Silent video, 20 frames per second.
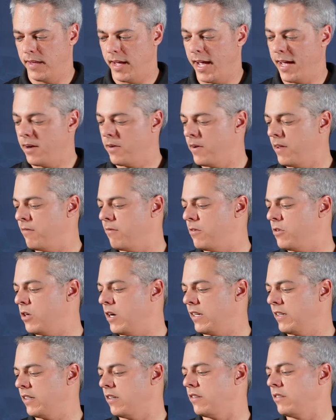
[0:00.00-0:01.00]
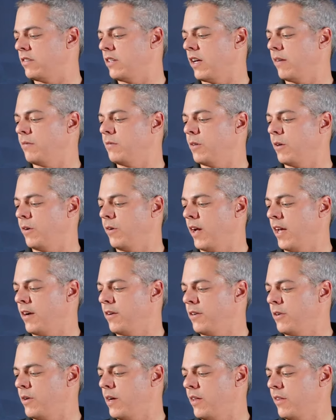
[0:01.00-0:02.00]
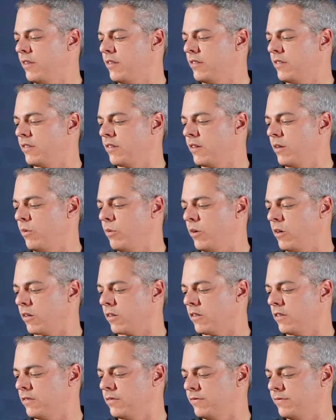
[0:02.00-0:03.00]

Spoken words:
I don't ever drink this stuff, so I don't know how this is gonna work.